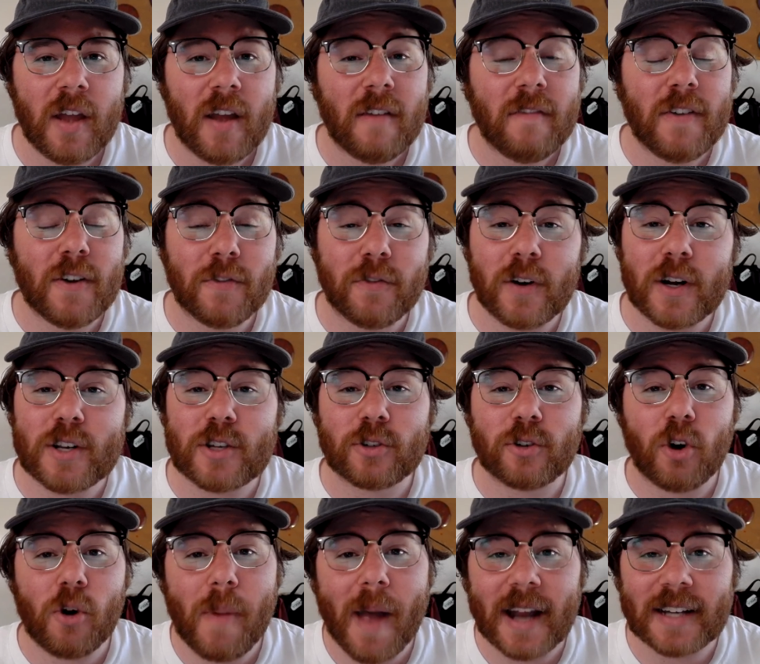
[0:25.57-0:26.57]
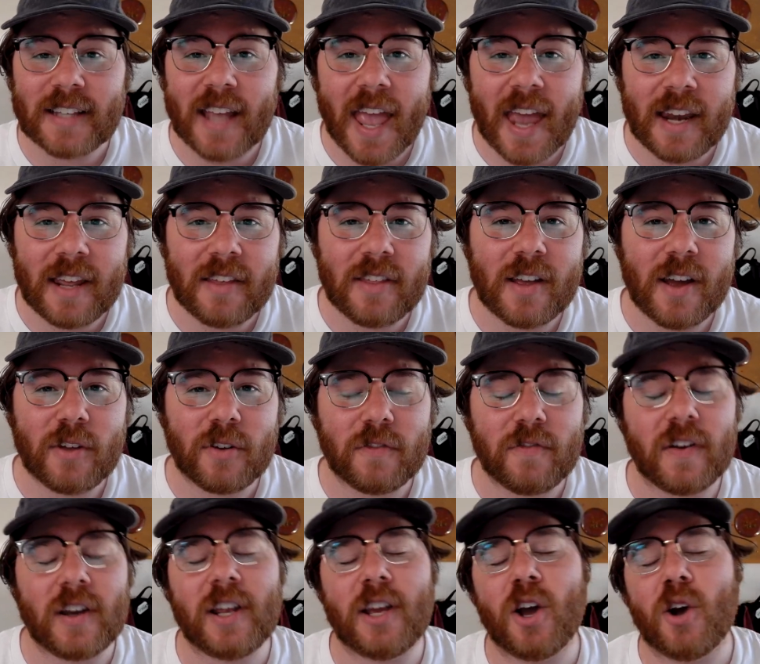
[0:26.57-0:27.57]
Feel free to scroll back to any of the other
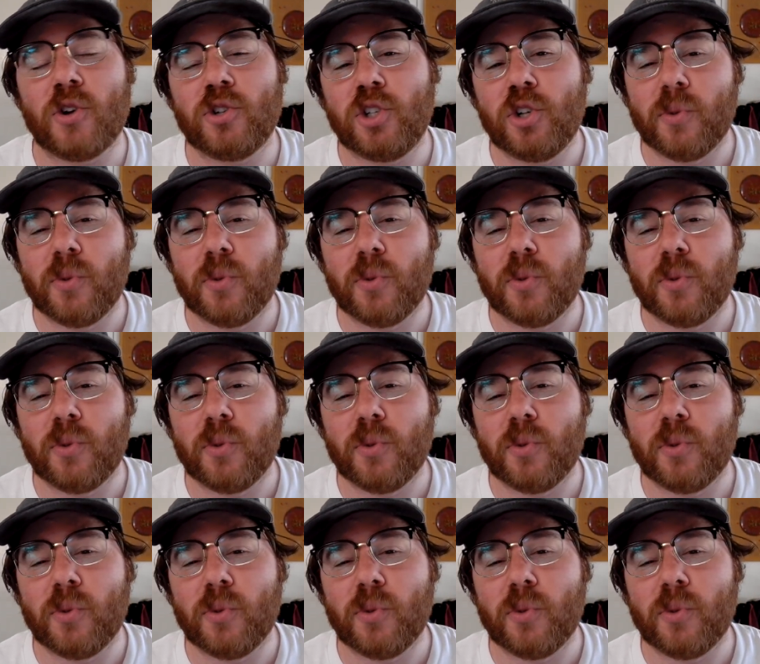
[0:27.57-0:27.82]
videos.